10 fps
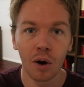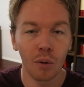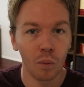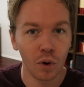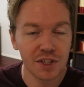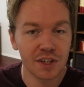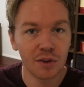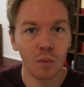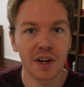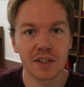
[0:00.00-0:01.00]
What's
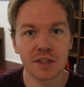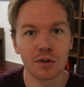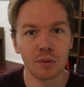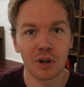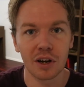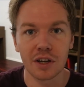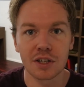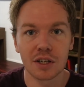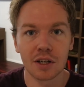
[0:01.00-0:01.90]
another way to call luggage?